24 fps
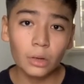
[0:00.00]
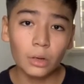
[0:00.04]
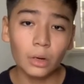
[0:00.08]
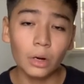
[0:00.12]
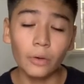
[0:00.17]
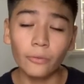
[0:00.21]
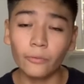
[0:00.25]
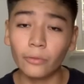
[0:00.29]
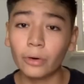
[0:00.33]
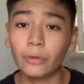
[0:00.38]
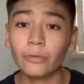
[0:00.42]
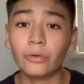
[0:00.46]

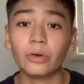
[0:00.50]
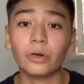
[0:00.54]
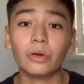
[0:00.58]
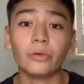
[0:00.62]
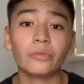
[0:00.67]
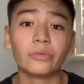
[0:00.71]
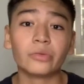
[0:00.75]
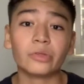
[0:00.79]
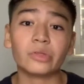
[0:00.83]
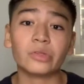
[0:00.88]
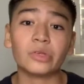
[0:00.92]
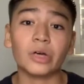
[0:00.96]
I'm very
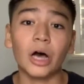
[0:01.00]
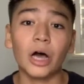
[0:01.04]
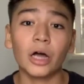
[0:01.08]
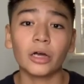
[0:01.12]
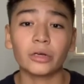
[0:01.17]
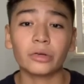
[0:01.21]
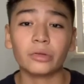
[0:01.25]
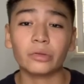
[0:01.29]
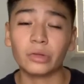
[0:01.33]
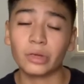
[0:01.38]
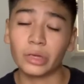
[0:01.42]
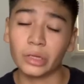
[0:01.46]
nervous to
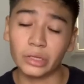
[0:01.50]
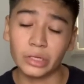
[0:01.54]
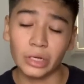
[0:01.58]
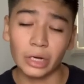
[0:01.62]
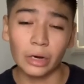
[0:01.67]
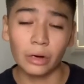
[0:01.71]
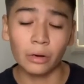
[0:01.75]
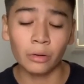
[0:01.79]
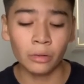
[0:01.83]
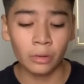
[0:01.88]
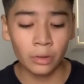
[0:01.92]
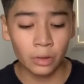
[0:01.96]
talk, as you can
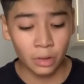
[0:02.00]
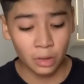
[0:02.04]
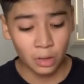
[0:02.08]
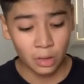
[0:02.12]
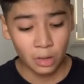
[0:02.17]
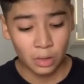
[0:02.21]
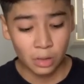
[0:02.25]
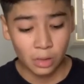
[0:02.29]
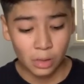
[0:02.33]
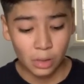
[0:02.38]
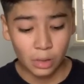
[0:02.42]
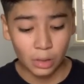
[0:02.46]
tell.
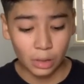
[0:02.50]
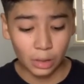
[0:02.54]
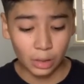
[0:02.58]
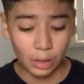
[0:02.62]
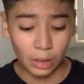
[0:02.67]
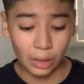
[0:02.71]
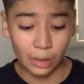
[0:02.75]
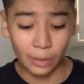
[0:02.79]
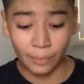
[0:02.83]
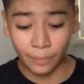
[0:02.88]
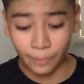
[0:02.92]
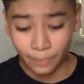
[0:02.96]

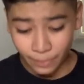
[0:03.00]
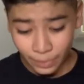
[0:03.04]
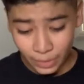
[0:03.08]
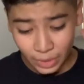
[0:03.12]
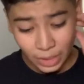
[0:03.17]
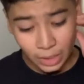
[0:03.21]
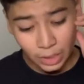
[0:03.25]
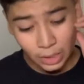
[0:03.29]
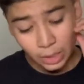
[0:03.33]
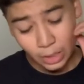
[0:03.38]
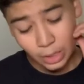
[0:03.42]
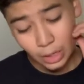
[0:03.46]

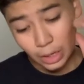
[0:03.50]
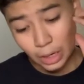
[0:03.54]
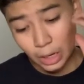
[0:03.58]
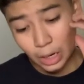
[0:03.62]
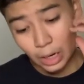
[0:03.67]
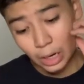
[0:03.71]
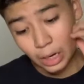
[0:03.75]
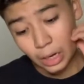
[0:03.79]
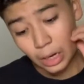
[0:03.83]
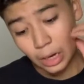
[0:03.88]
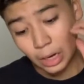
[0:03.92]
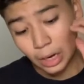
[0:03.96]

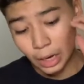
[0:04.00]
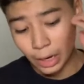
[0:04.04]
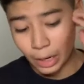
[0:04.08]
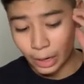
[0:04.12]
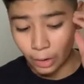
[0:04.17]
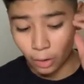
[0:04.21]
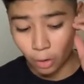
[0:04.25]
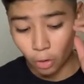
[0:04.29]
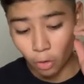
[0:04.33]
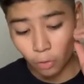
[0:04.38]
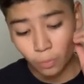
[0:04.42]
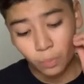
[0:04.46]
I
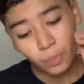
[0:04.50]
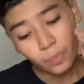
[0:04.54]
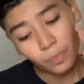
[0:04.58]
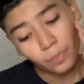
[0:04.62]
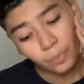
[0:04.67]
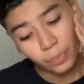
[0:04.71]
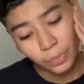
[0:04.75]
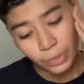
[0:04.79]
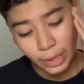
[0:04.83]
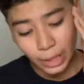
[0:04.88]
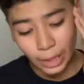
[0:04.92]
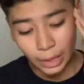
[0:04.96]
hope
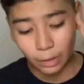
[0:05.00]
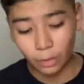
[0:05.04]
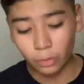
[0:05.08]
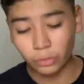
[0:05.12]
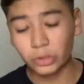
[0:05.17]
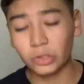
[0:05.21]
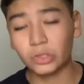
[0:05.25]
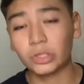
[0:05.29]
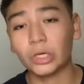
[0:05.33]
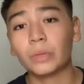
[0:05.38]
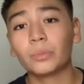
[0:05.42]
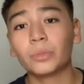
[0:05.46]
that I go
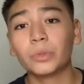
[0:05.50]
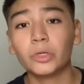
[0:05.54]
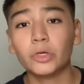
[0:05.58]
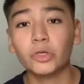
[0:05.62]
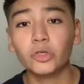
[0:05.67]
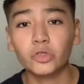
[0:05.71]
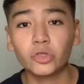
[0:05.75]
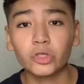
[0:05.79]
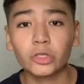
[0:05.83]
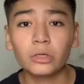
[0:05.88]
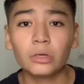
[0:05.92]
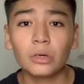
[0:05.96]
to top
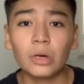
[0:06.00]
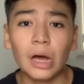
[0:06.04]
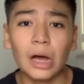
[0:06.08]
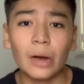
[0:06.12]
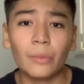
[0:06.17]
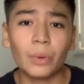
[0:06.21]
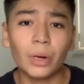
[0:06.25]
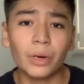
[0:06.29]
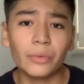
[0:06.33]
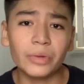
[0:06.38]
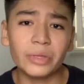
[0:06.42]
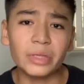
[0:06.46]
100. I
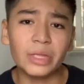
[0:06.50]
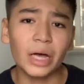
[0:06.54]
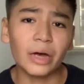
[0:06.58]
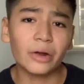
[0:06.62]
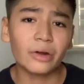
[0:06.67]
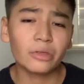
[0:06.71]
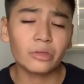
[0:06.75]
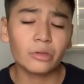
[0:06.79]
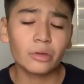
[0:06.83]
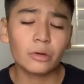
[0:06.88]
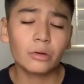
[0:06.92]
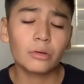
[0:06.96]
probably doubt
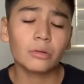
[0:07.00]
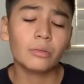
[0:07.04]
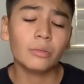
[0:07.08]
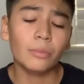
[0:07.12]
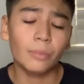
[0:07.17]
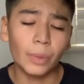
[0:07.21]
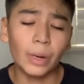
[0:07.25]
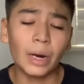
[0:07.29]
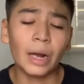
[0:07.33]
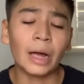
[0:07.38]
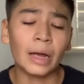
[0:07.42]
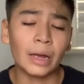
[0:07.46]
it, though,
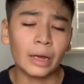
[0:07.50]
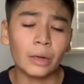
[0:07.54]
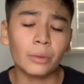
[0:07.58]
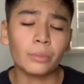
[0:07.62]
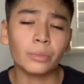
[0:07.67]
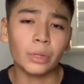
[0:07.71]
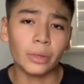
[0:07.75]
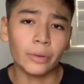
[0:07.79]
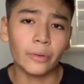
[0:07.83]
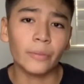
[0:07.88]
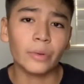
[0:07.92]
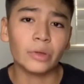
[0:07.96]
but I am
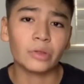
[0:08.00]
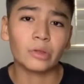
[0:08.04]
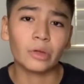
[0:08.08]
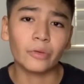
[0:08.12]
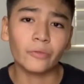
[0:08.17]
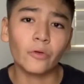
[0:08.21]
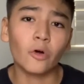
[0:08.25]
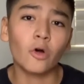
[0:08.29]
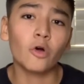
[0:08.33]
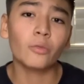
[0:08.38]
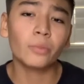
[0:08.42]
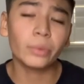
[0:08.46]
giving myself
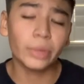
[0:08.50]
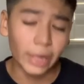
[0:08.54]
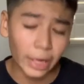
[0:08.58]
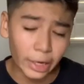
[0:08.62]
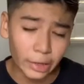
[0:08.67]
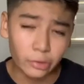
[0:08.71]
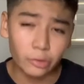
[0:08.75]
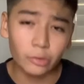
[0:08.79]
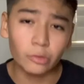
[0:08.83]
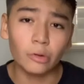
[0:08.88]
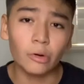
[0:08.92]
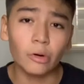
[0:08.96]
hope that I
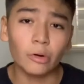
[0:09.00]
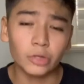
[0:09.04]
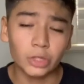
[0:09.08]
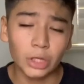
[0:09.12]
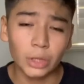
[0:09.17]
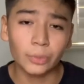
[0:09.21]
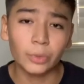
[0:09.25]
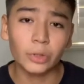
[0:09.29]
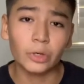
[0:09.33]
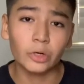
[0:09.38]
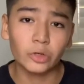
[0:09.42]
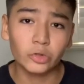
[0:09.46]
do go to
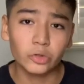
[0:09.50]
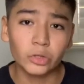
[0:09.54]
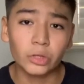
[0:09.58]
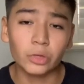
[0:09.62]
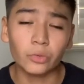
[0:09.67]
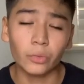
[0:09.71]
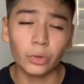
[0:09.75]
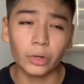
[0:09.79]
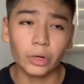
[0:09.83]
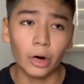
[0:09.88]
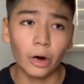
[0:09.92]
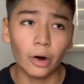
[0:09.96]
top 100
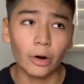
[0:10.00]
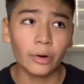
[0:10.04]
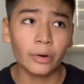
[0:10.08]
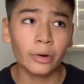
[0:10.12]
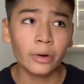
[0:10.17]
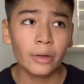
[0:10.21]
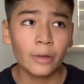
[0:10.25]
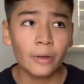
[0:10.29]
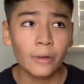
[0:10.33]
and work hard.